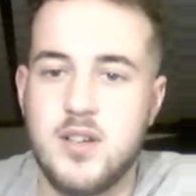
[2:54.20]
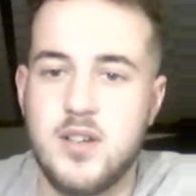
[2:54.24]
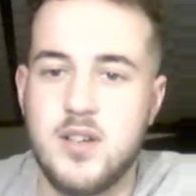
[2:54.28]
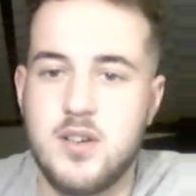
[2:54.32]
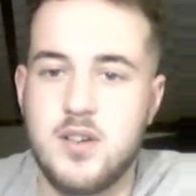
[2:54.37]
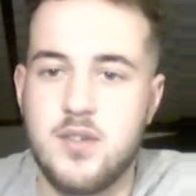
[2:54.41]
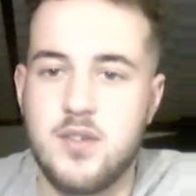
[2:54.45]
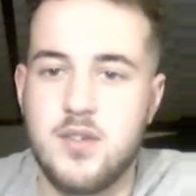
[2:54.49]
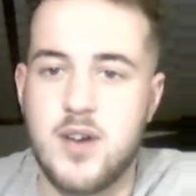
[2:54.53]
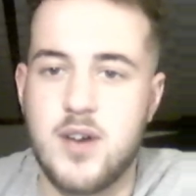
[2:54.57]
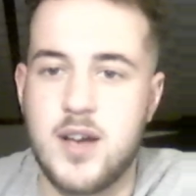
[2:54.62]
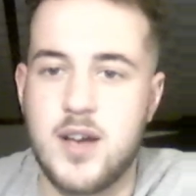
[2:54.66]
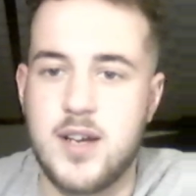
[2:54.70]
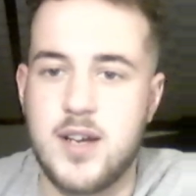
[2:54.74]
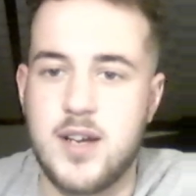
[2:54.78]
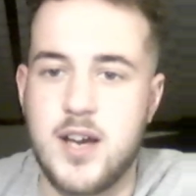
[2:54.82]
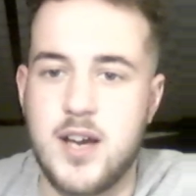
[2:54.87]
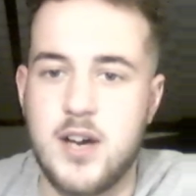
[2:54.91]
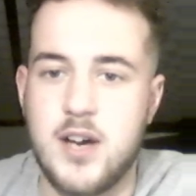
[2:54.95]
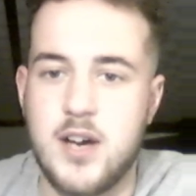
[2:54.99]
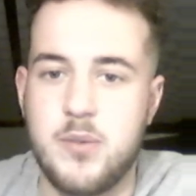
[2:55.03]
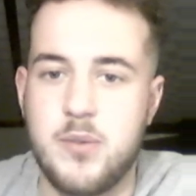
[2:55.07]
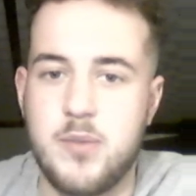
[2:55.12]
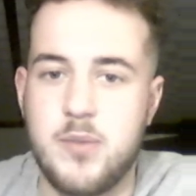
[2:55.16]
Right,
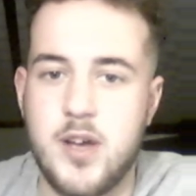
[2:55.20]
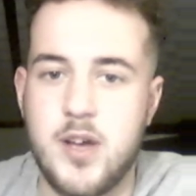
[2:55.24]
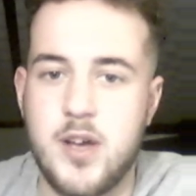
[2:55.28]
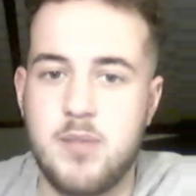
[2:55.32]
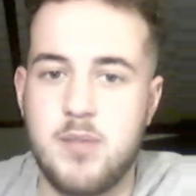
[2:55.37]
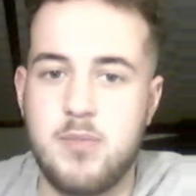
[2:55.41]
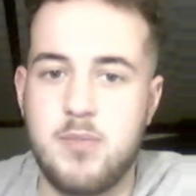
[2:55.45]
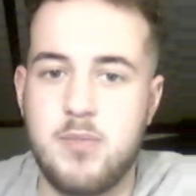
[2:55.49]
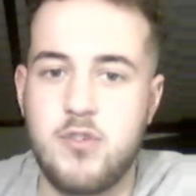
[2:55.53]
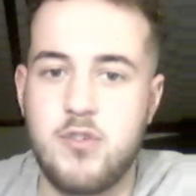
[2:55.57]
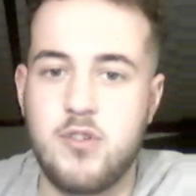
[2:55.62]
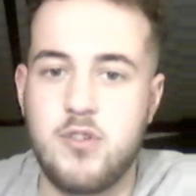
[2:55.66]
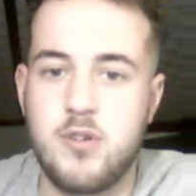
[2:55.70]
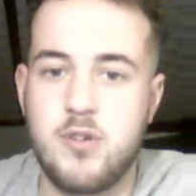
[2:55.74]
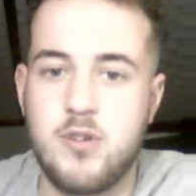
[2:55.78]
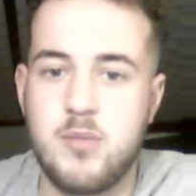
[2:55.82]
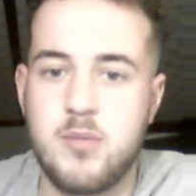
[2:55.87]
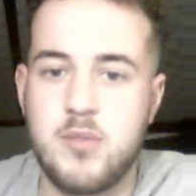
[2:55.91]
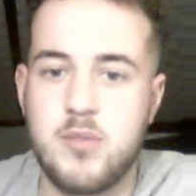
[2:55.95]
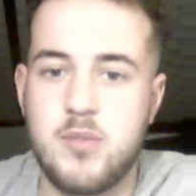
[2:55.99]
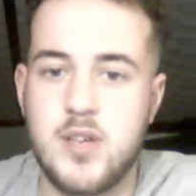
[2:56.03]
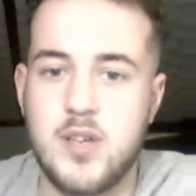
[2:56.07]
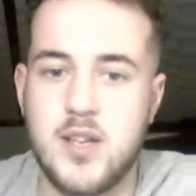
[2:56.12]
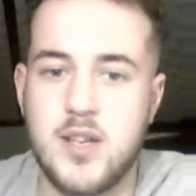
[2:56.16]
now my bishop
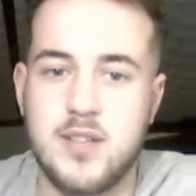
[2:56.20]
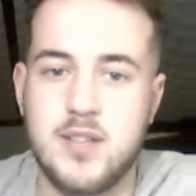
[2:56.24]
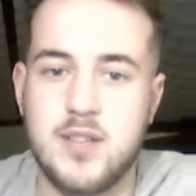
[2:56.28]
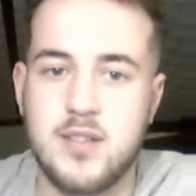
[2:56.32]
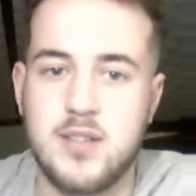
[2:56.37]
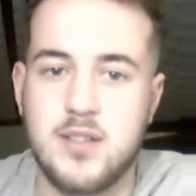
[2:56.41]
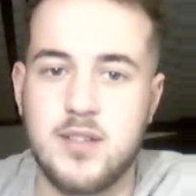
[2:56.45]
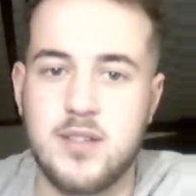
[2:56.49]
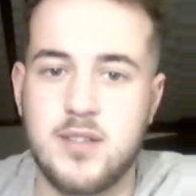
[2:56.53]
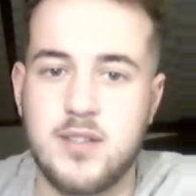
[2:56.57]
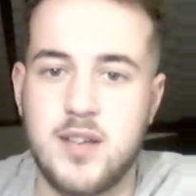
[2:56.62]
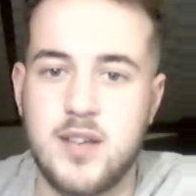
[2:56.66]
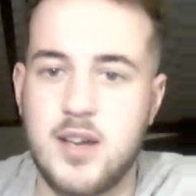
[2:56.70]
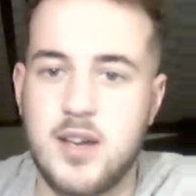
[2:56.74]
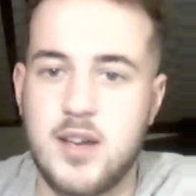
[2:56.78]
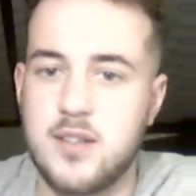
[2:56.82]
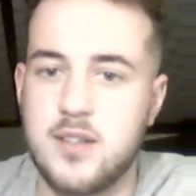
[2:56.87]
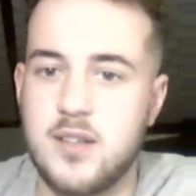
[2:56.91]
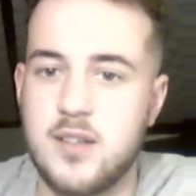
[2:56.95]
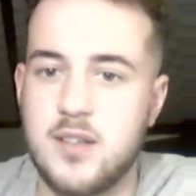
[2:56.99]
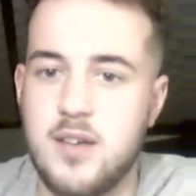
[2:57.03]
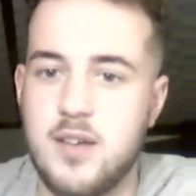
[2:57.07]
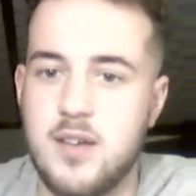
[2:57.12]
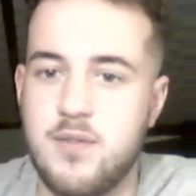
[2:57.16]
is
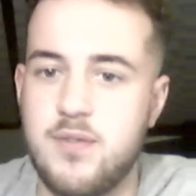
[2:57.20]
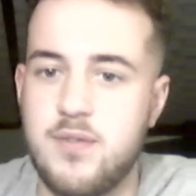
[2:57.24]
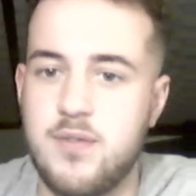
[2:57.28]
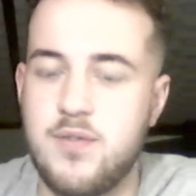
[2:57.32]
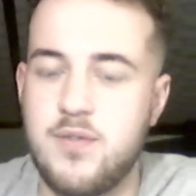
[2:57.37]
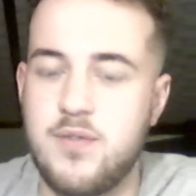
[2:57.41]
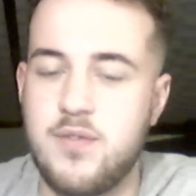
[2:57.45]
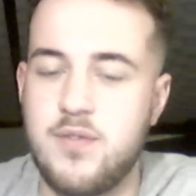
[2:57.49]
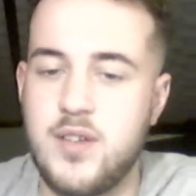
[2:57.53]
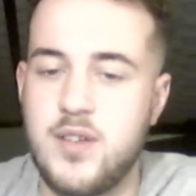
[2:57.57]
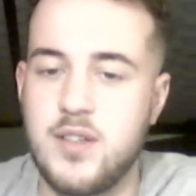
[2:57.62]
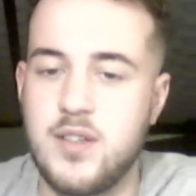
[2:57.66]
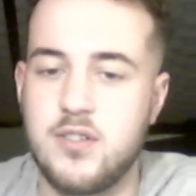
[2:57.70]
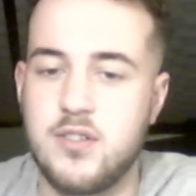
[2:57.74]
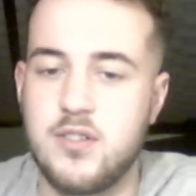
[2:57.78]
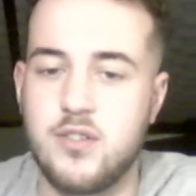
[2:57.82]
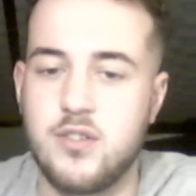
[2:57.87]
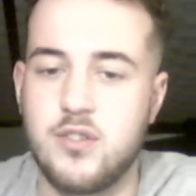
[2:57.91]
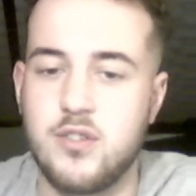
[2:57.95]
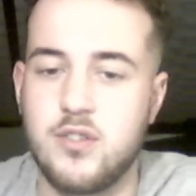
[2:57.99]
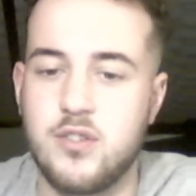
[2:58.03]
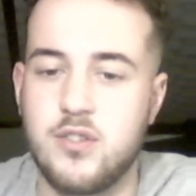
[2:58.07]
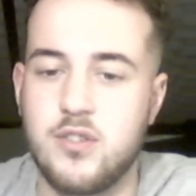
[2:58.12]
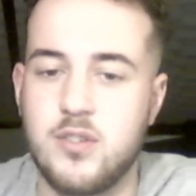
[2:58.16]
attacked. I think this is
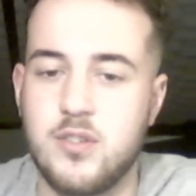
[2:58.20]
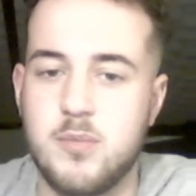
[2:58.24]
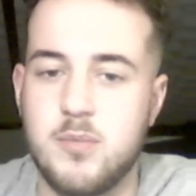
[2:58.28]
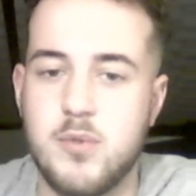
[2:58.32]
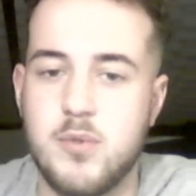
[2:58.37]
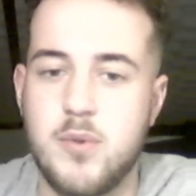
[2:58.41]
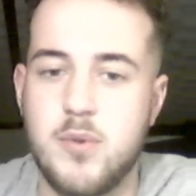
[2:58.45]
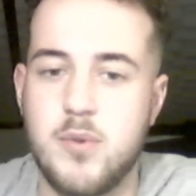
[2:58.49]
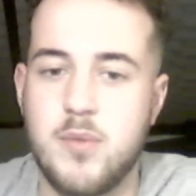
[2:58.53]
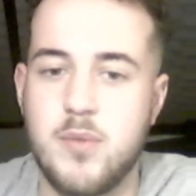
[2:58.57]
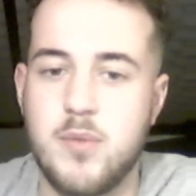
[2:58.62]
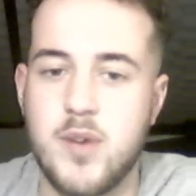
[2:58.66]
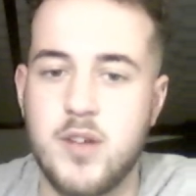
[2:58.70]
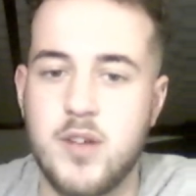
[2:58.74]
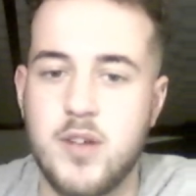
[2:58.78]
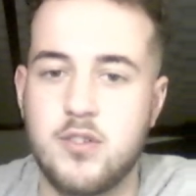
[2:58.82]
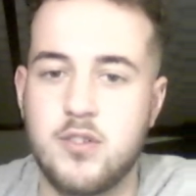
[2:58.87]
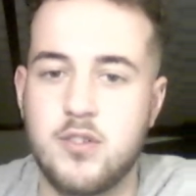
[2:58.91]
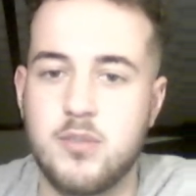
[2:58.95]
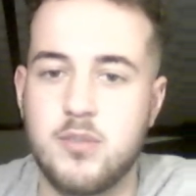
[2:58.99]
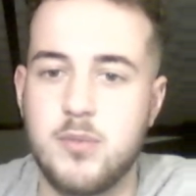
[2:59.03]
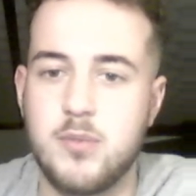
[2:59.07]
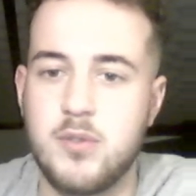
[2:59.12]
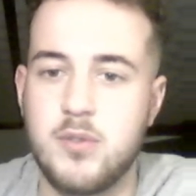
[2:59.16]
just a simple one where I
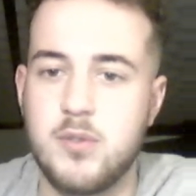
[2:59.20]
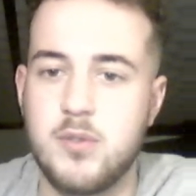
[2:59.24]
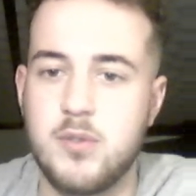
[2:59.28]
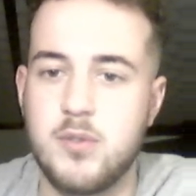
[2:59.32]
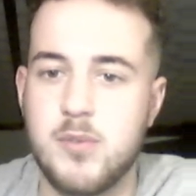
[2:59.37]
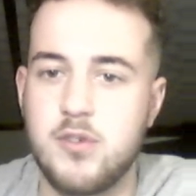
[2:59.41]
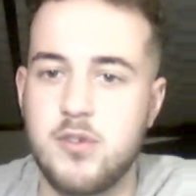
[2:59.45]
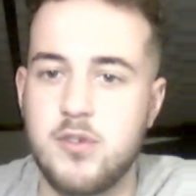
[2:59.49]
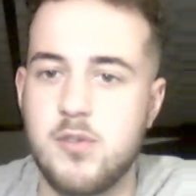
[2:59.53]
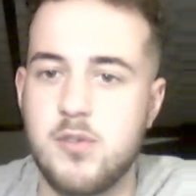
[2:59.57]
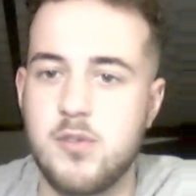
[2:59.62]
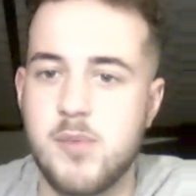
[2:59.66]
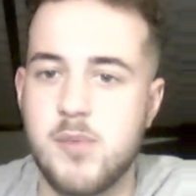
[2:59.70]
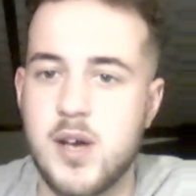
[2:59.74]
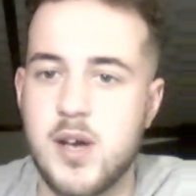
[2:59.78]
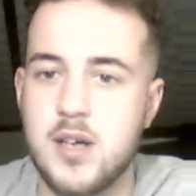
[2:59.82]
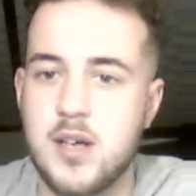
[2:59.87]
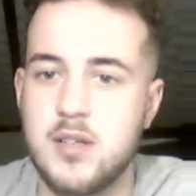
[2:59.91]
just move the bishop back.